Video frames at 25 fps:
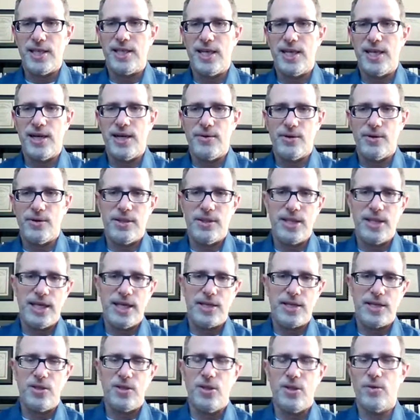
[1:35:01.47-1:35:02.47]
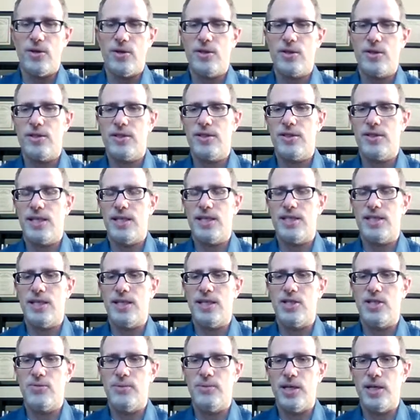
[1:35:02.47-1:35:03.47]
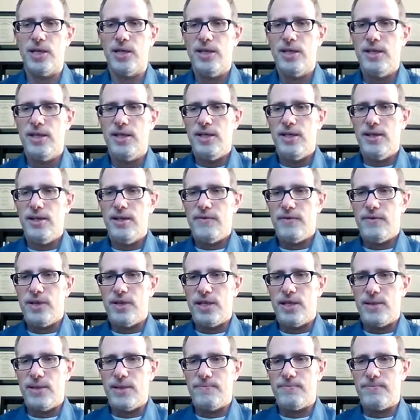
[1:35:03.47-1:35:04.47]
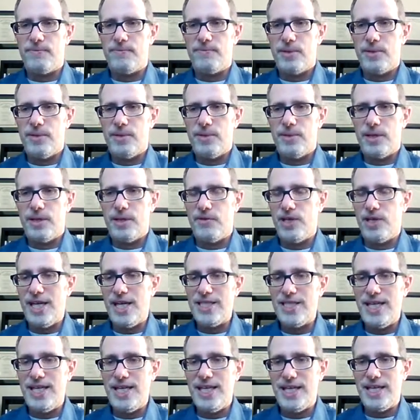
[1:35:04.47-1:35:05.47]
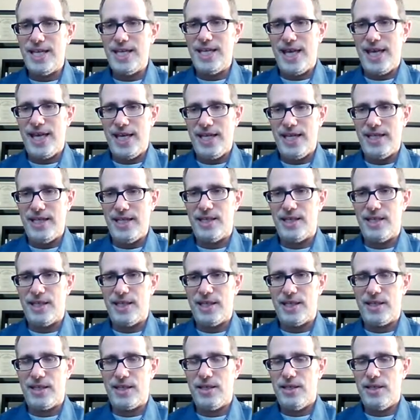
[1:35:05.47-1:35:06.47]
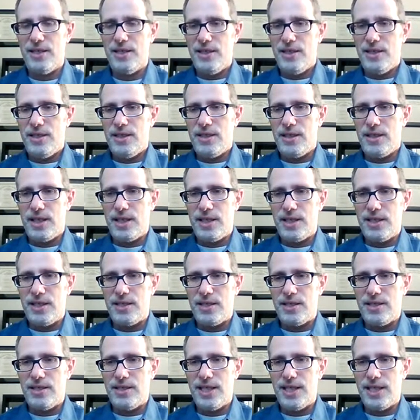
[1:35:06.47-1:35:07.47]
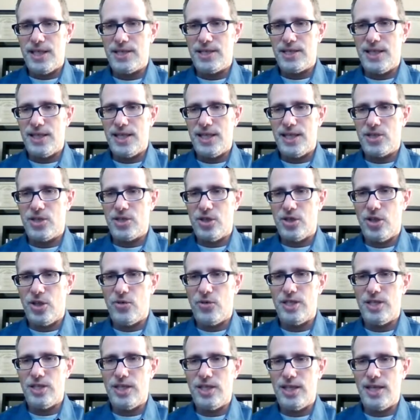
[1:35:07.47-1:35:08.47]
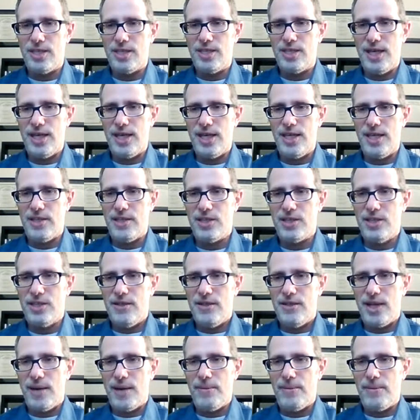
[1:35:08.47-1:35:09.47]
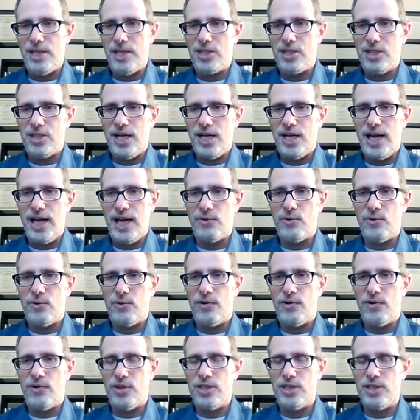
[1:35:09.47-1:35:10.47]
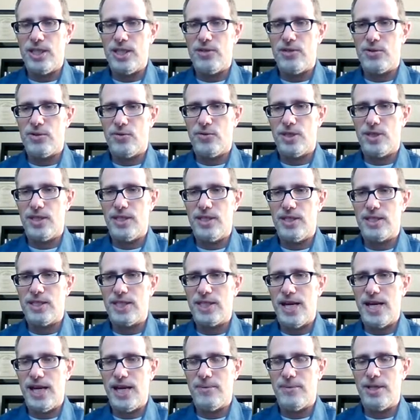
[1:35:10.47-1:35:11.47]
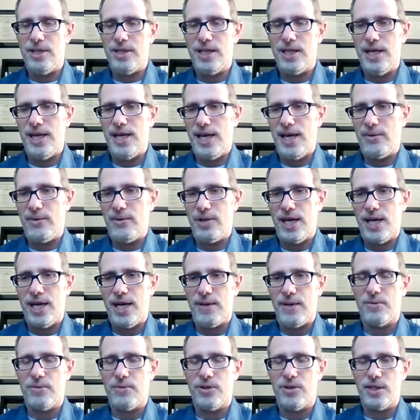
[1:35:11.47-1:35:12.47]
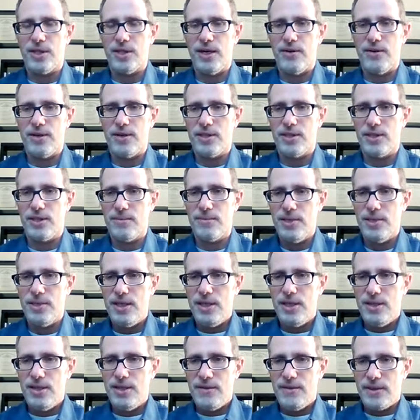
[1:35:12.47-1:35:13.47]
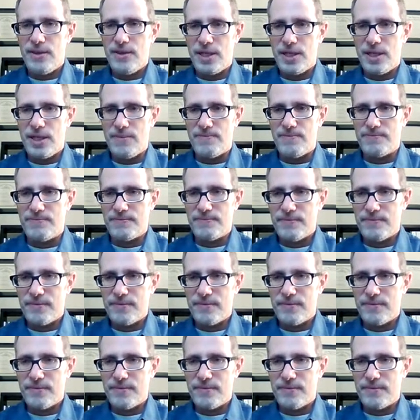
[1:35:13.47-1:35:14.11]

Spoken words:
thyroid, that could lower TSH. But if you're not taking anything, then low TSH, I mentioned reverse T3 is commonly high with hyperthyroidism. Again,